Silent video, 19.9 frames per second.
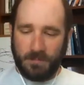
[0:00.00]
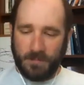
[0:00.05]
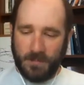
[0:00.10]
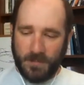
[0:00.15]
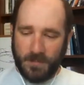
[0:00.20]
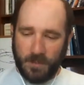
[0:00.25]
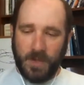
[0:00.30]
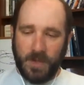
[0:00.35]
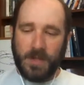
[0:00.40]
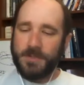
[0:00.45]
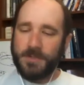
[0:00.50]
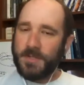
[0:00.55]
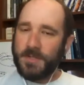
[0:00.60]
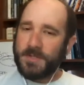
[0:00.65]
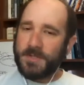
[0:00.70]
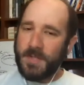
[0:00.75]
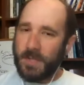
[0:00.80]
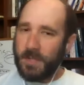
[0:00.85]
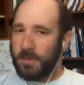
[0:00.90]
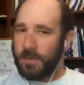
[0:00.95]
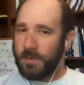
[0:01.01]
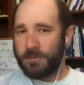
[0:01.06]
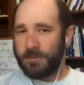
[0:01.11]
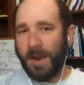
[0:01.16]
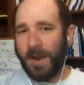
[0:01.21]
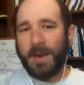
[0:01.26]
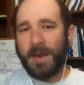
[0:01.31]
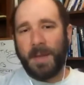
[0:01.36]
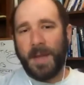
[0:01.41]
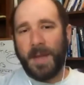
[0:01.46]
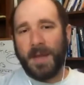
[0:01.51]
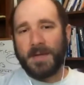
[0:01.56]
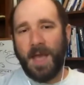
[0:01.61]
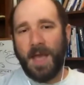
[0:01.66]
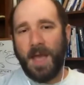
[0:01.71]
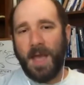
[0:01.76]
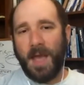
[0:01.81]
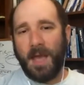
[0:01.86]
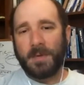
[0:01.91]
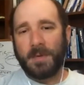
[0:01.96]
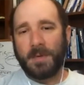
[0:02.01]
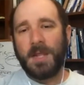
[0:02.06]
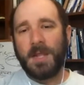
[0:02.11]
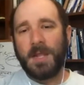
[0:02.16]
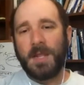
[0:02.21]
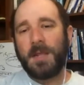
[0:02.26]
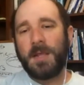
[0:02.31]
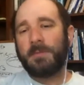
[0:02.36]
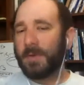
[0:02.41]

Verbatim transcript: The creationists think you can track it back to Adam and Eve.